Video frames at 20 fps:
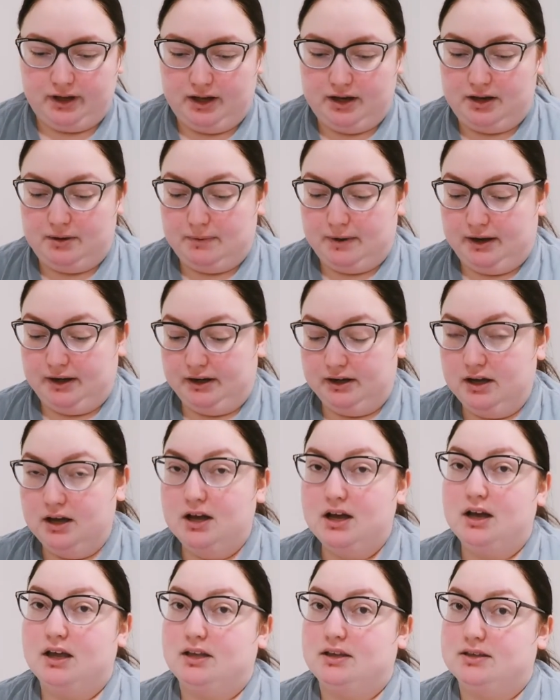Anyway,
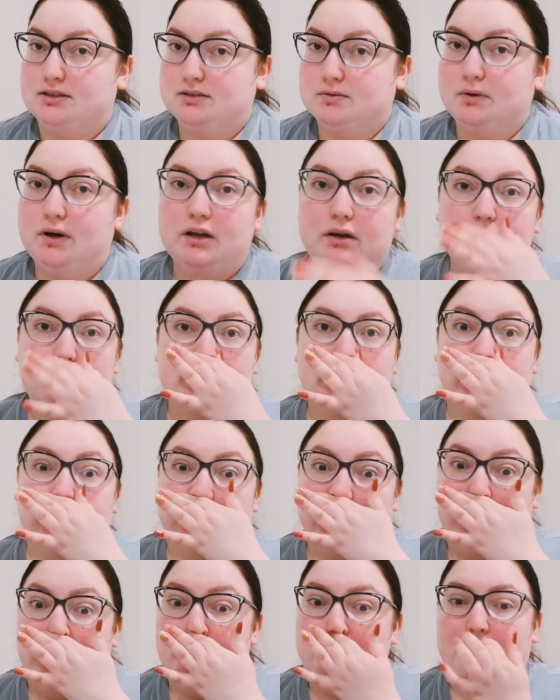this one was a
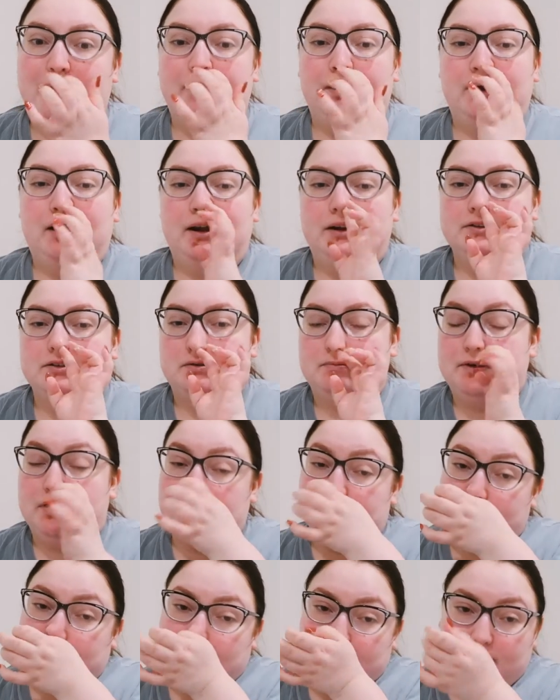lot better. It took me
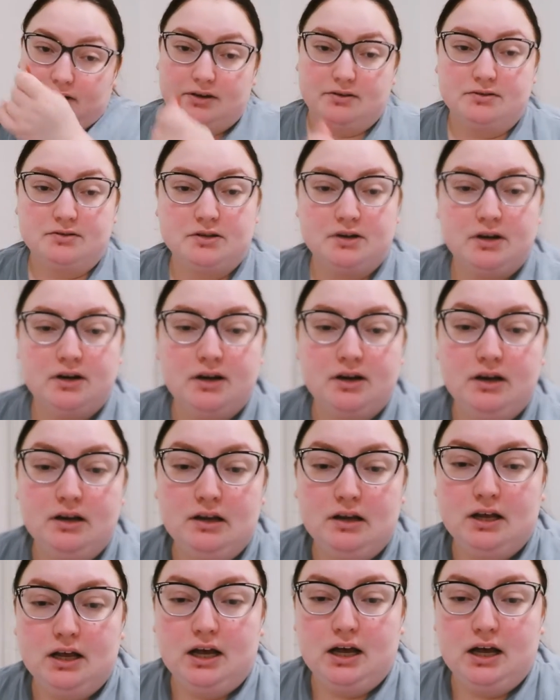on a roller coaster.